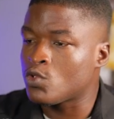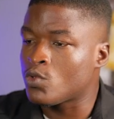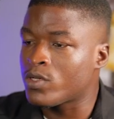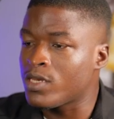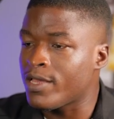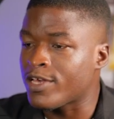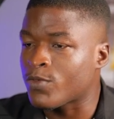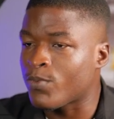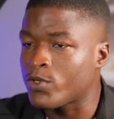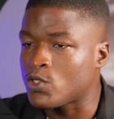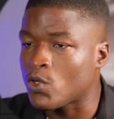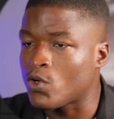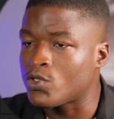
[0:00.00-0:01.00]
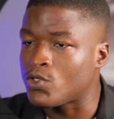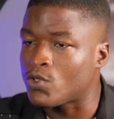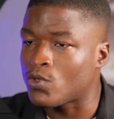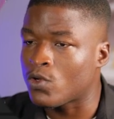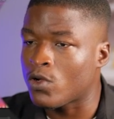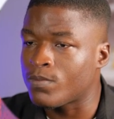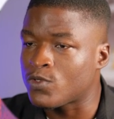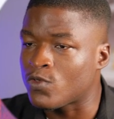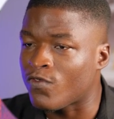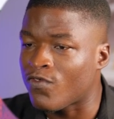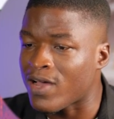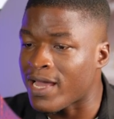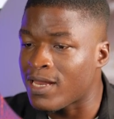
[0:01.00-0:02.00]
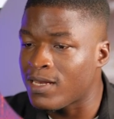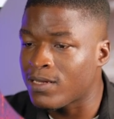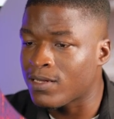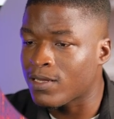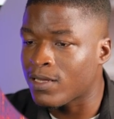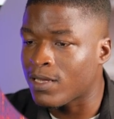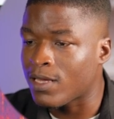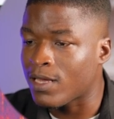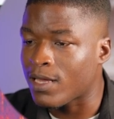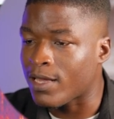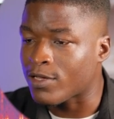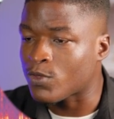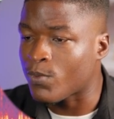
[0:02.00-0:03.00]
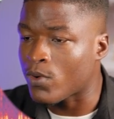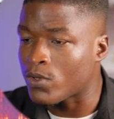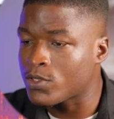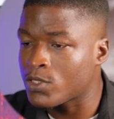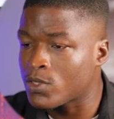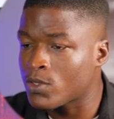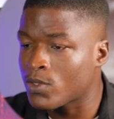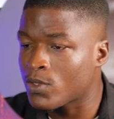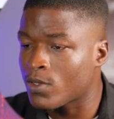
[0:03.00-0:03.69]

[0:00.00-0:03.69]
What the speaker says: to quickly export your audio, come to File, Export,